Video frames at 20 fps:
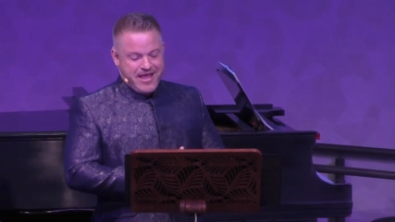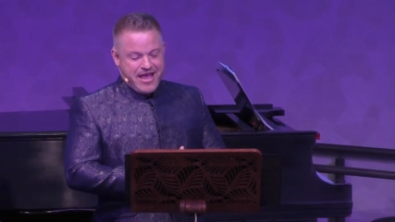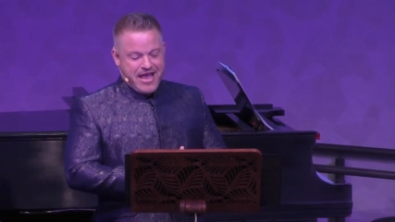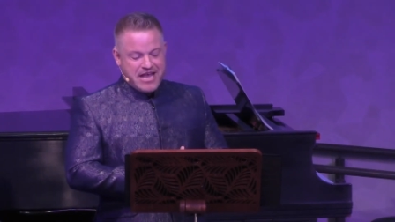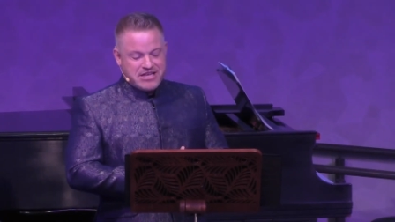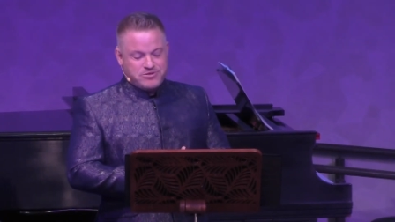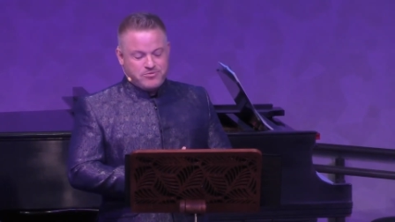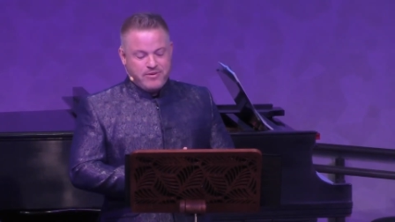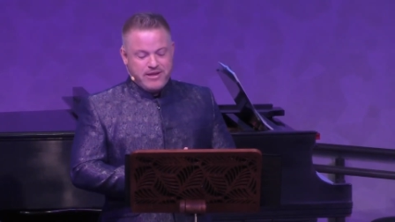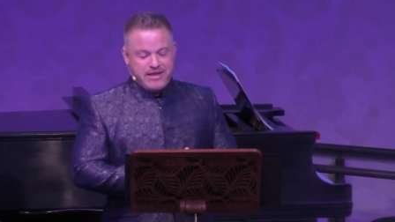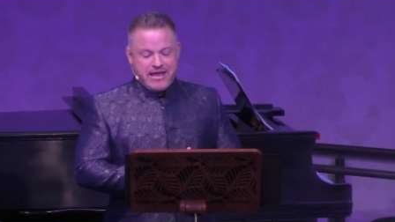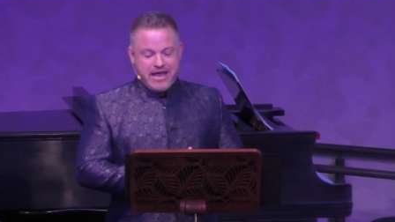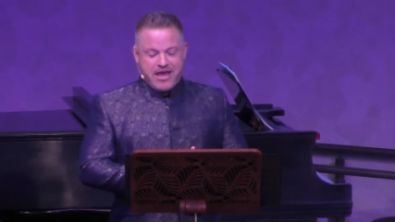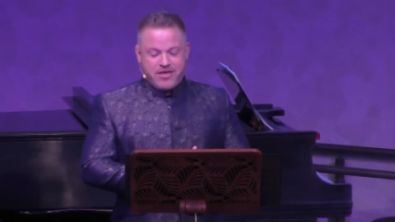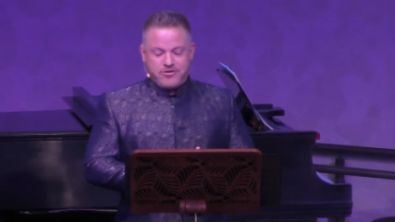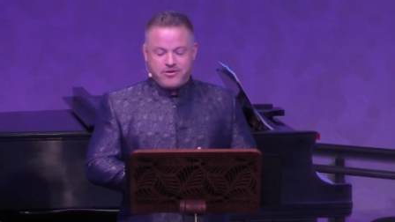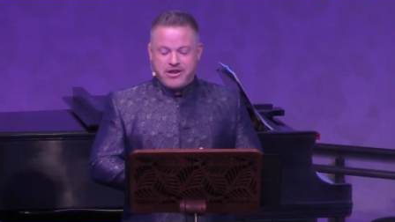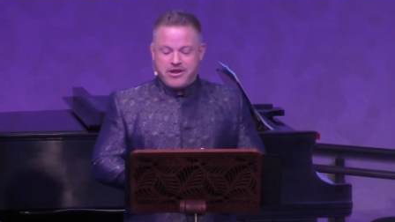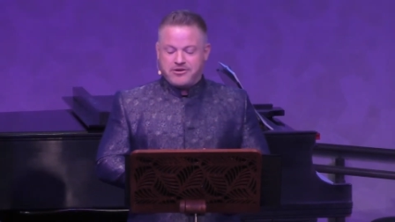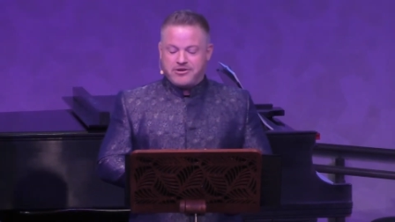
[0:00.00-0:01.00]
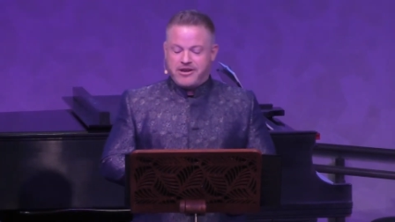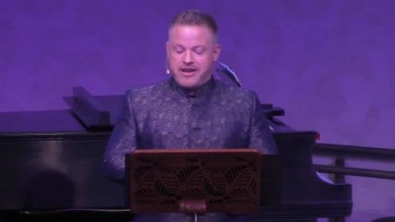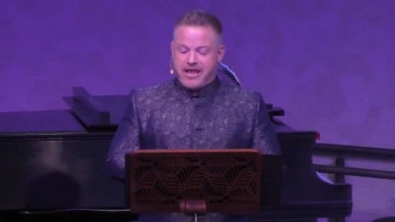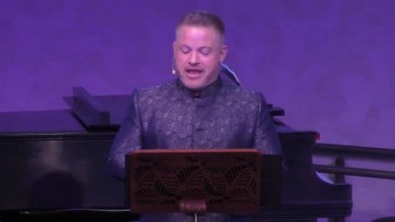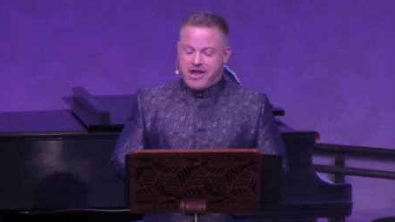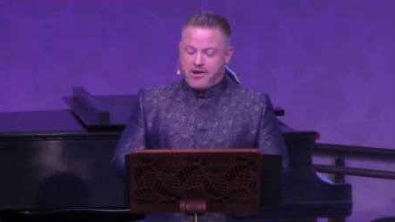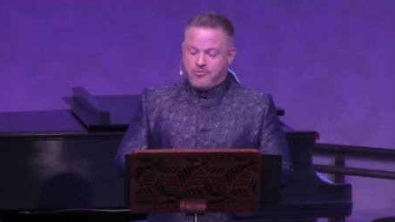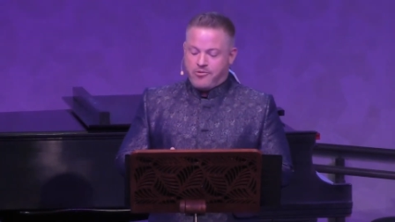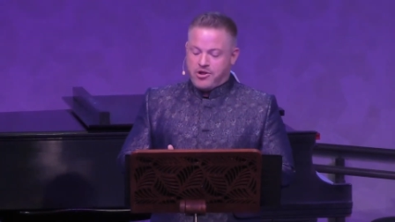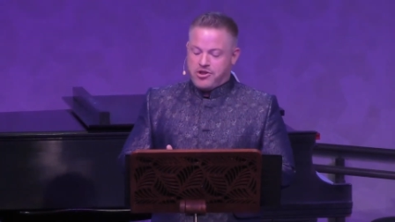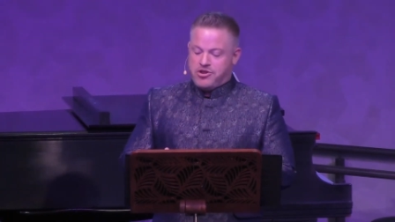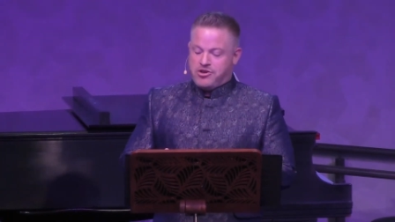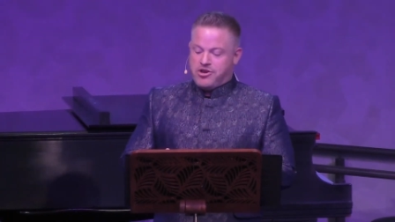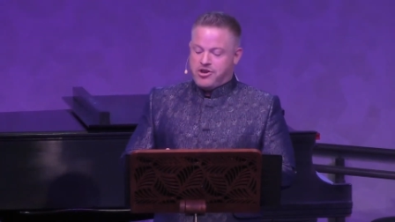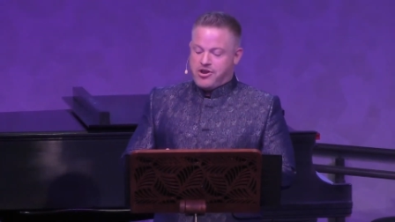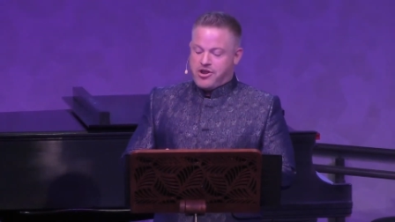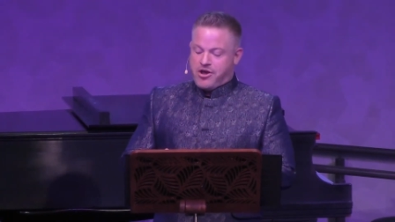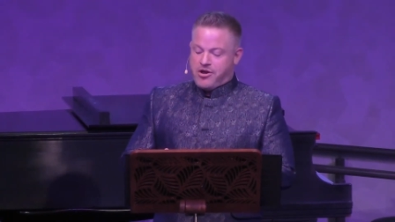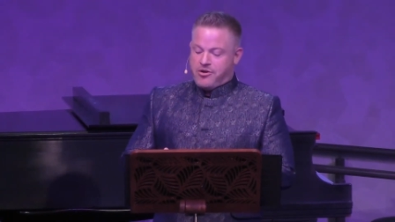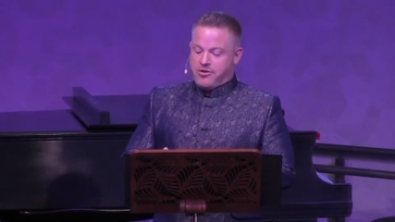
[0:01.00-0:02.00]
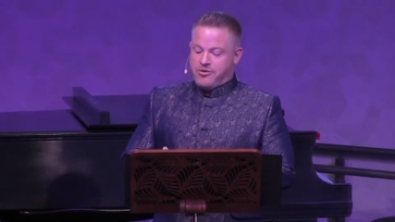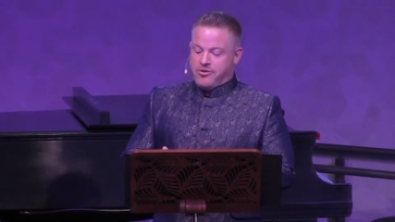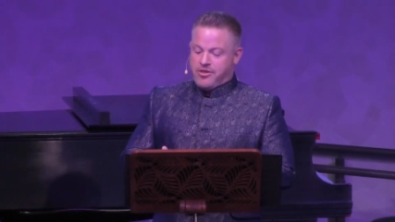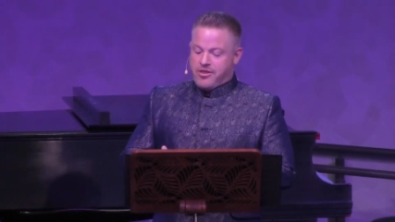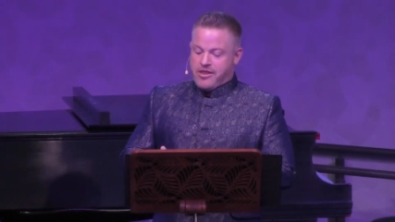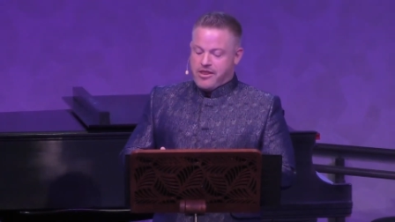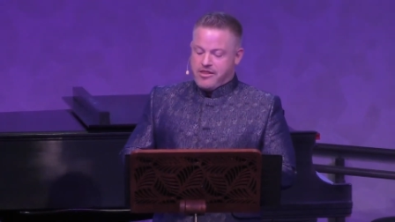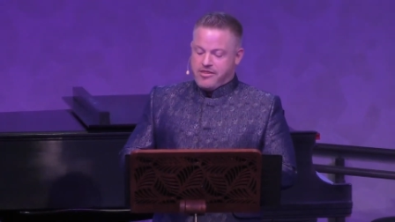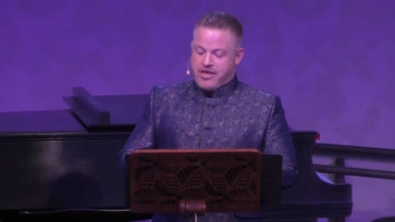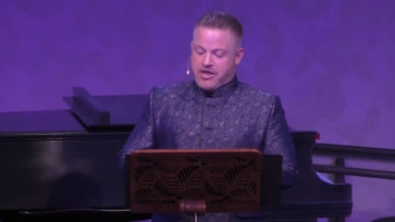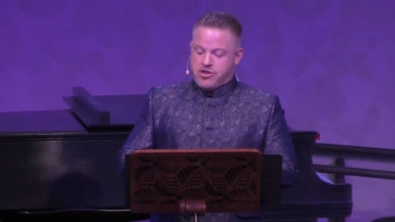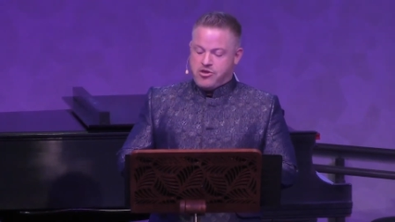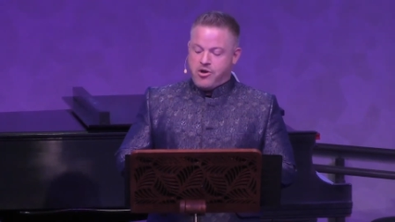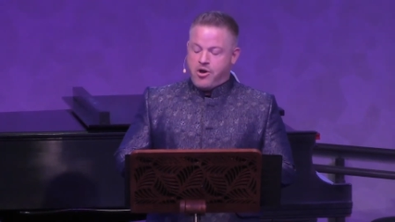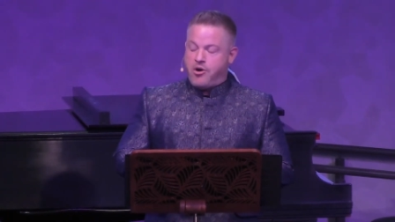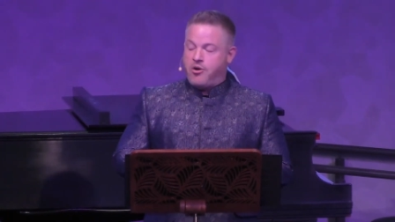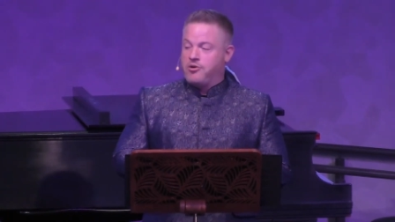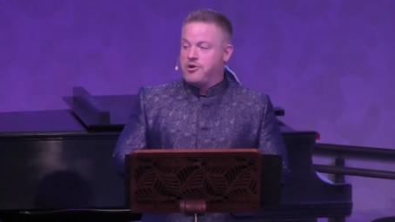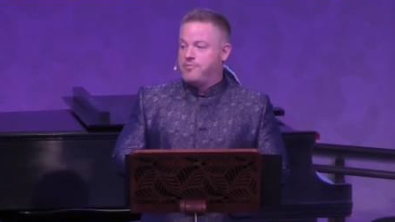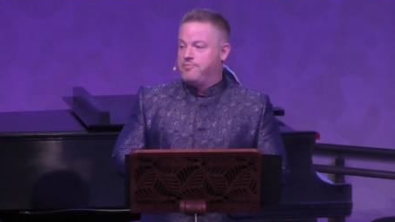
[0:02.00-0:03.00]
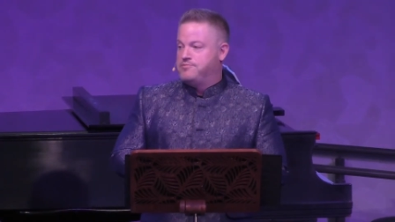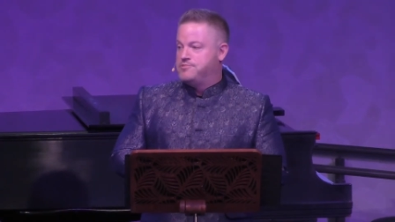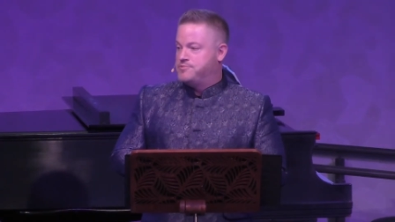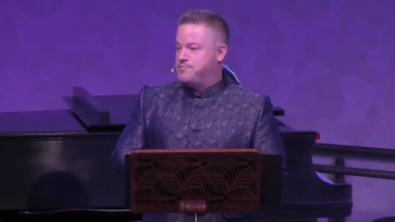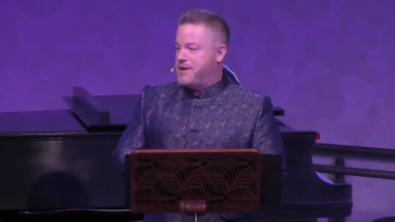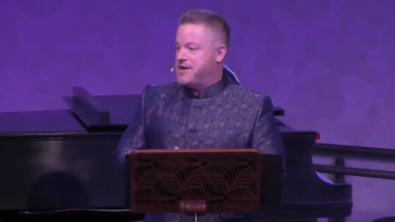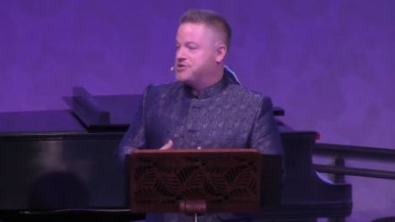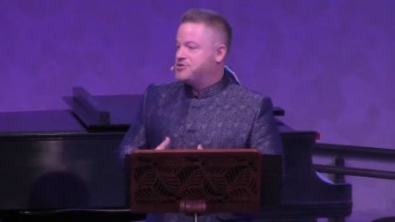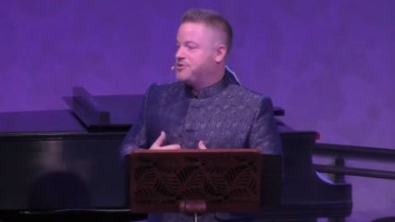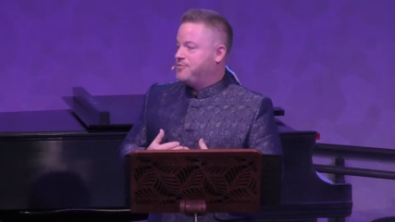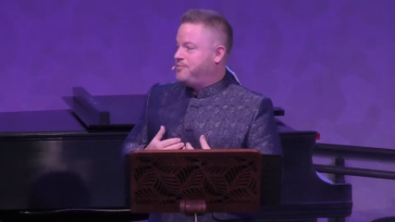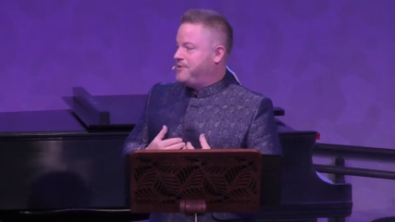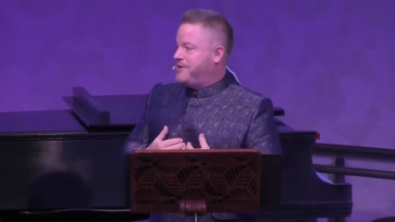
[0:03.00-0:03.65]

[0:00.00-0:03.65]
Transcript: As we gather here today, I want you to know that you hold a special